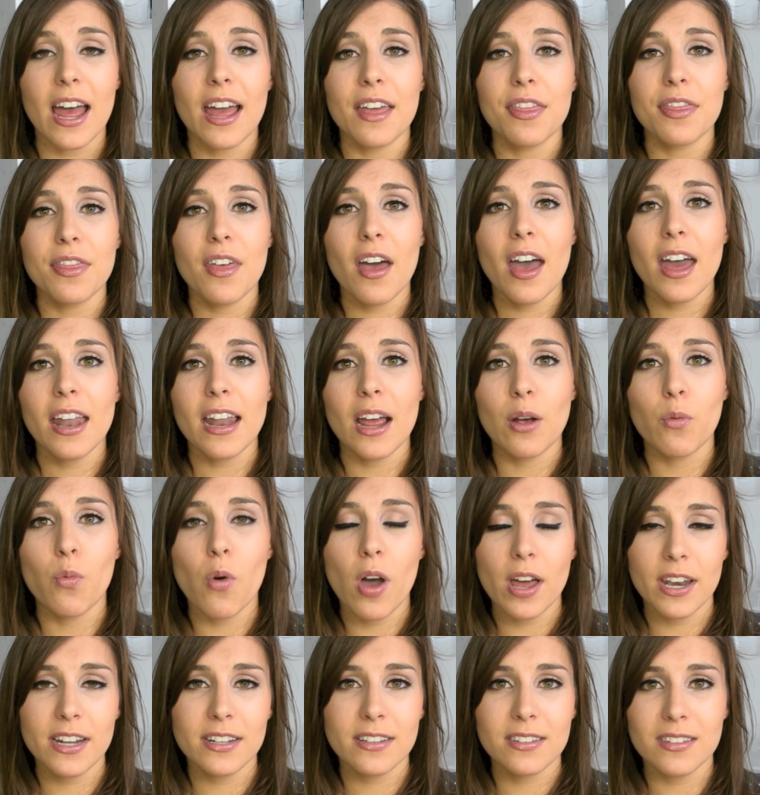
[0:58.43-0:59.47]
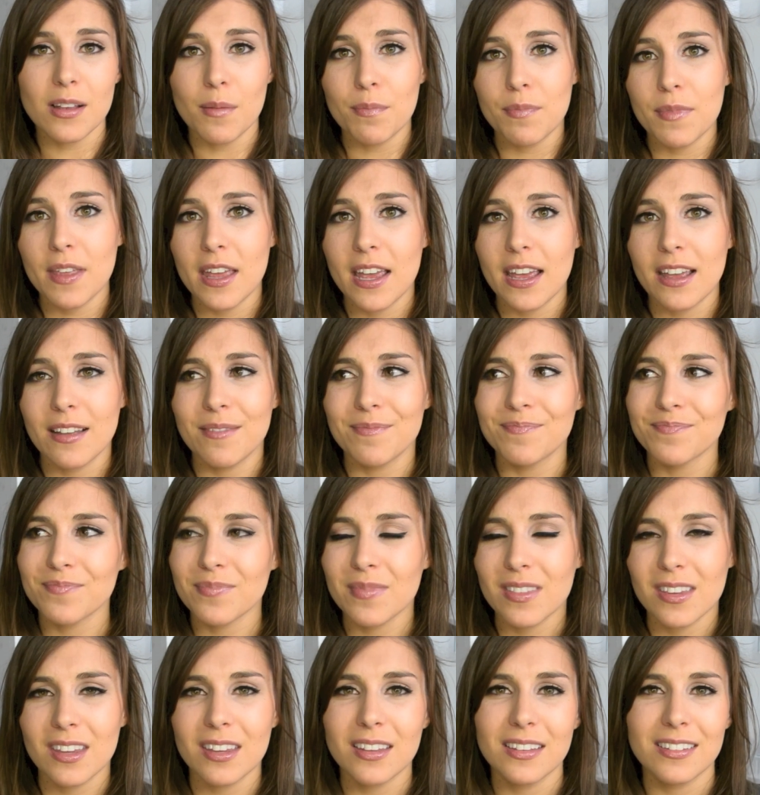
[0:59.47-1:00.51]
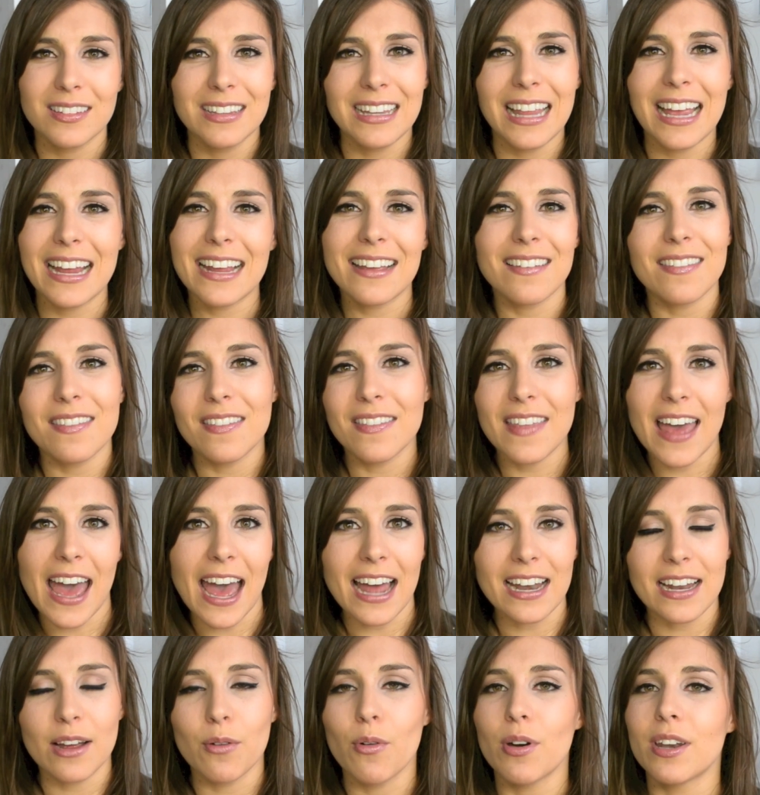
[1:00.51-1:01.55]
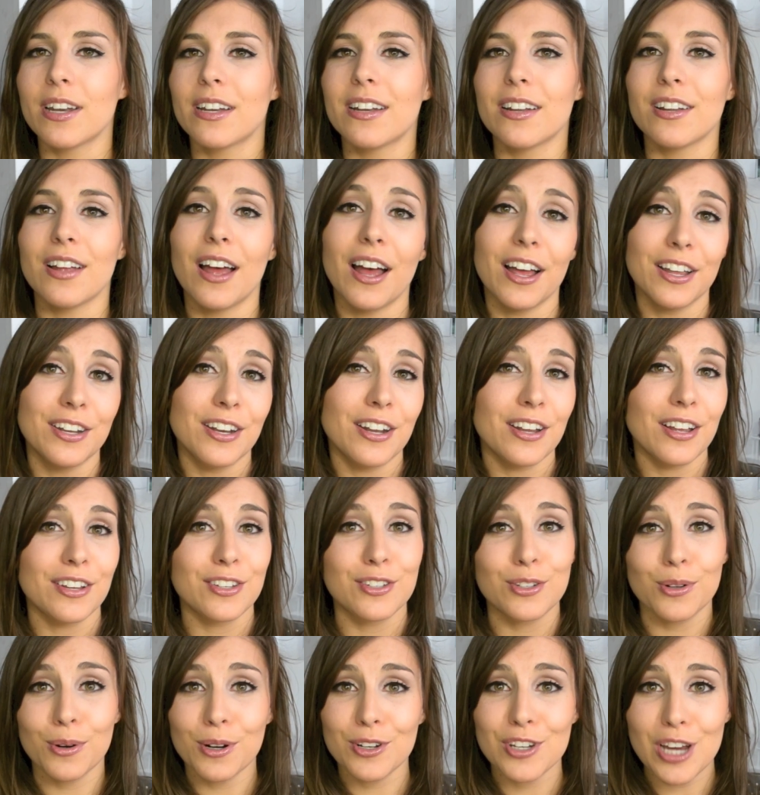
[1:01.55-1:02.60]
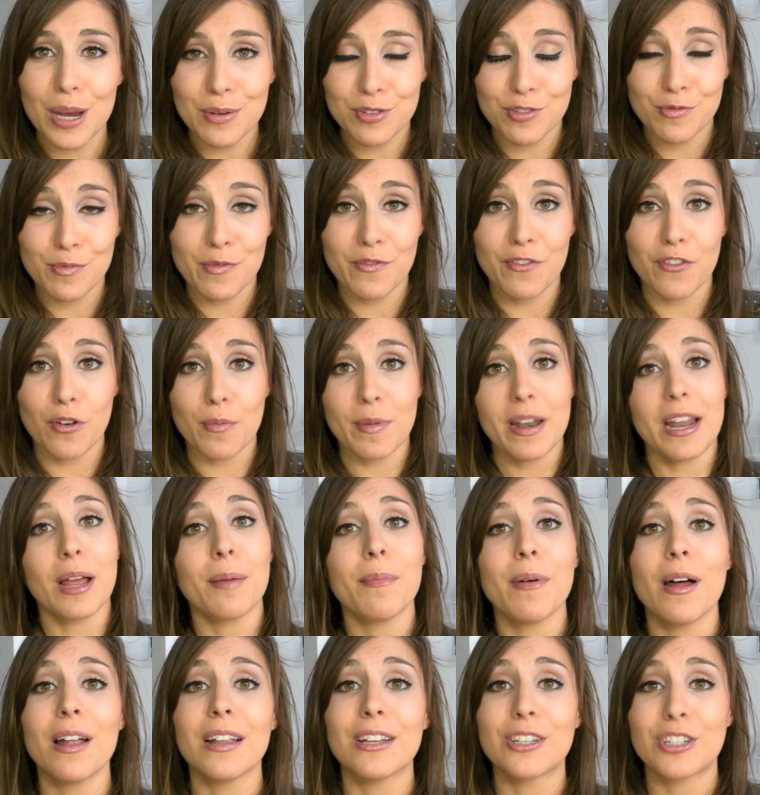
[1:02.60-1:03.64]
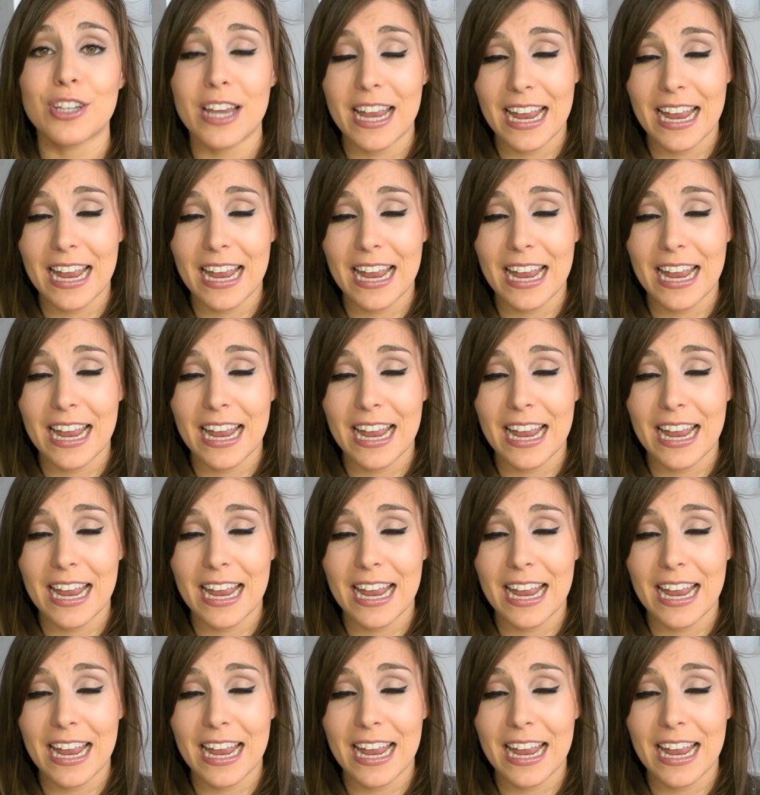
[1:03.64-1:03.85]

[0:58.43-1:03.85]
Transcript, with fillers: I thought I wanted something like that. I wanted a, a storage option for my nail polish